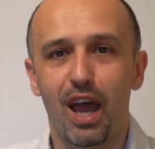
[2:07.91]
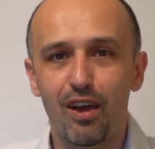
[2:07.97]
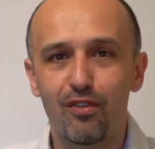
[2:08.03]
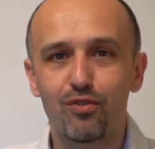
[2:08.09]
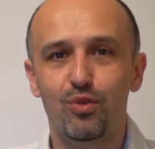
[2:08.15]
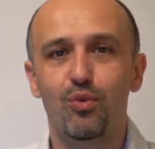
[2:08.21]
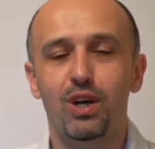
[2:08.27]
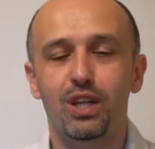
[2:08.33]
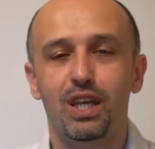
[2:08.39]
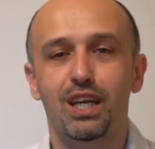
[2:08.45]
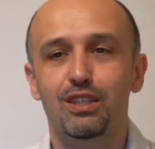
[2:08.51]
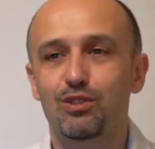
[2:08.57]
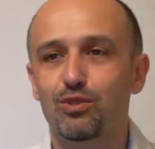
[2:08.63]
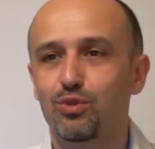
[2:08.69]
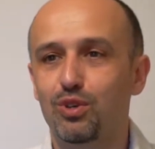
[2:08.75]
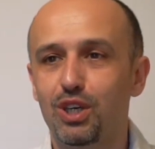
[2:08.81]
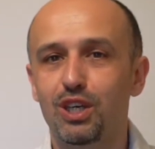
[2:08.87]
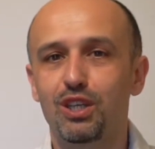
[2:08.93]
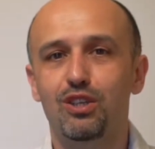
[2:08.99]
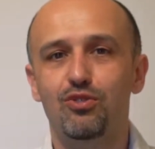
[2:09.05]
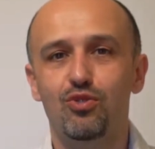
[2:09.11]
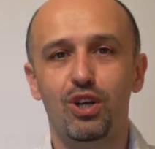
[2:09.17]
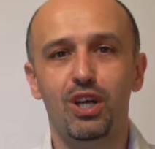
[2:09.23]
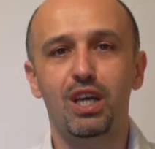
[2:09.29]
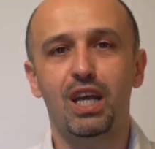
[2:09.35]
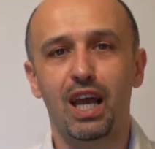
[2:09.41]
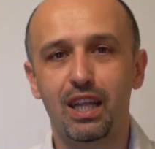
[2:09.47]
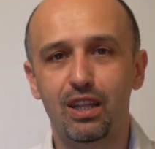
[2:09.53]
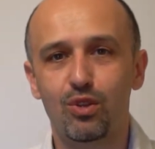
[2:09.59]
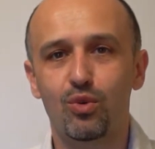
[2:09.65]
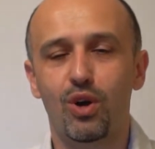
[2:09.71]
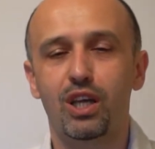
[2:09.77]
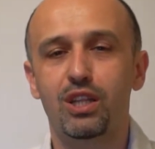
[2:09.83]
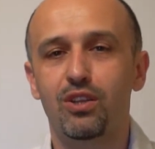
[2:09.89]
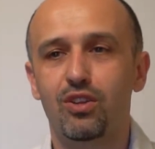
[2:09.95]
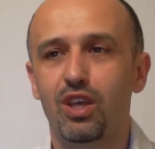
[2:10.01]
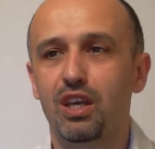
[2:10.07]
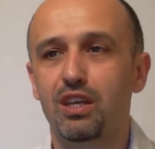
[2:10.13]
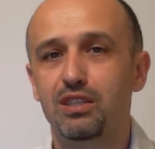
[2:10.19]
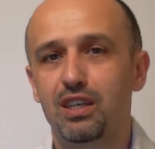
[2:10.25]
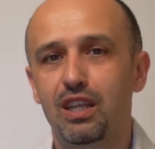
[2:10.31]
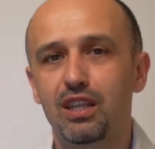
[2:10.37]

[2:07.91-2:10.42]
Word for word: everyone has to eat, drink and do other things.